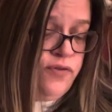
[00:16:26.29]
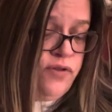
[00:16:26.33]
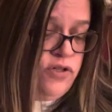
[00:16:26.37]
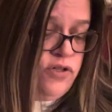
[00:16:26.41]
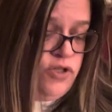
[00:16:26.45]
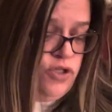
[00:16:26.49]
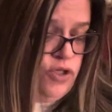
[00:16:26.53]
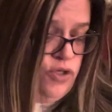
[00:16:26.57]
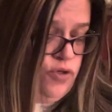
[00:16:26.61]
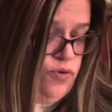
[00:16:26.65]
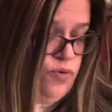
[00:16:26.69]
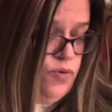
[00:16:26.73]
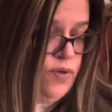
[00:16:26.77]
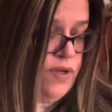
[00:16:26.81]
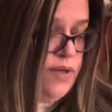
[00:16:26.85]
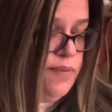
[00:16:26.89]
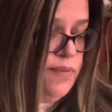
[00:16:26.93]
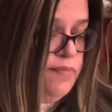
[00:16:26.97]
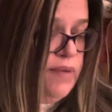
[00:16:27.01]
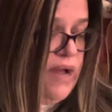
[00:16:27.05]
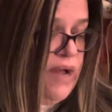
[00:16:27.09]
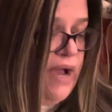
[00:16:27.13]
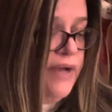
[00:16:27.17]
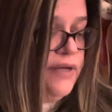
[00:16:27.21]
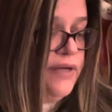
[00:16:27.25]
the two
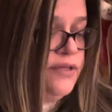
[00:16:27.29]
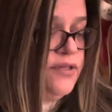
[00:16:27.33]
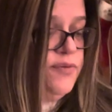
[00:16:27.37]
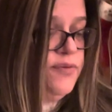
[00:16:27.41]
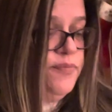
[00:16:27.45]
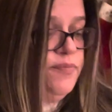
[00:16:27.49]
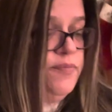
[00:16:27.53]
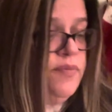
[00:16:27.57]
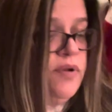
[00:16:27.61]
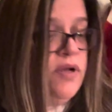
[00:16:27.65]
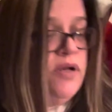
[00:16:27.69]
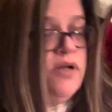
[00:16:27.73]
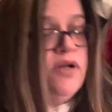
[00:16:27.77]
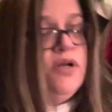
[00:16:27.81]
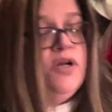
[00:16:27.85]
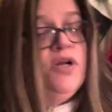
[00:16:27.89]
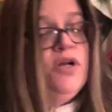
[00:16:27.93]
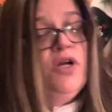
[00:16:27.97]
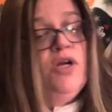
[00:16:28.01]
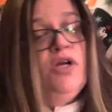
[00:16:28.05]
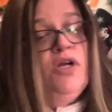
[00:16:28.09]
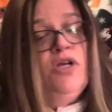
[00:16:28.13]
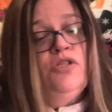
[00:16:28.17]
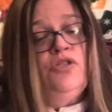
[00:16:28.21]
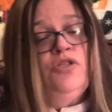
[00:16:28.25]
combined.
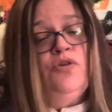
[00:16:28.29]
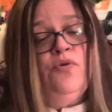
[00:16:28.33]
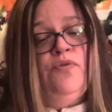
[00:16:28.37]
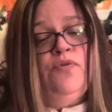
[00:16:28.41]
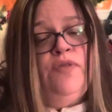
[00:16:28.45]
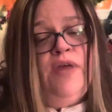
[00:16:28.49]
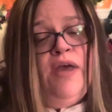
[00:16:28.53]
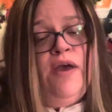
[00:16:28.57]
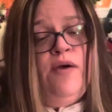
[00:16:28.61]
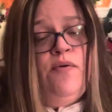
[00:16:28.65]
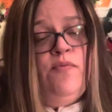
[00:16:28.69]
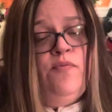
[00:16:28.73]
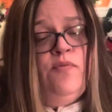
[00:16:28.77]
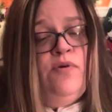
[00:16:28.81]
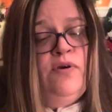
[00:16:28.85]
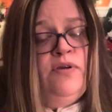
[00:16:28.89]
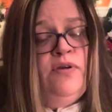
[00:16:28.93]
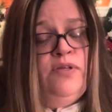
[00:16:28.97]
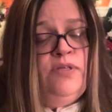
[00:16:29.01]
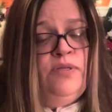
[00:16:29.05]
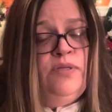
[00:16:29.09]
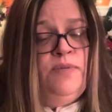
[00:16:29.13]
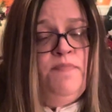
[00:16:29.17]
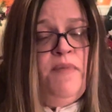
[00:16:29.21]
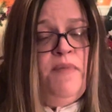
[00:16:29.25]
So that
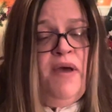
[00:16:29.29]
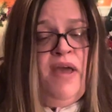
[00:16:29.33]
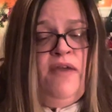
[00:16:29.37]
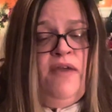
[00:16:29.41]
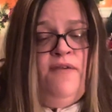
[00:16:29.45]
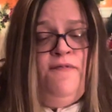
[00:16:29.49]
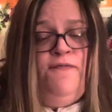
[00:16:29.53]
was my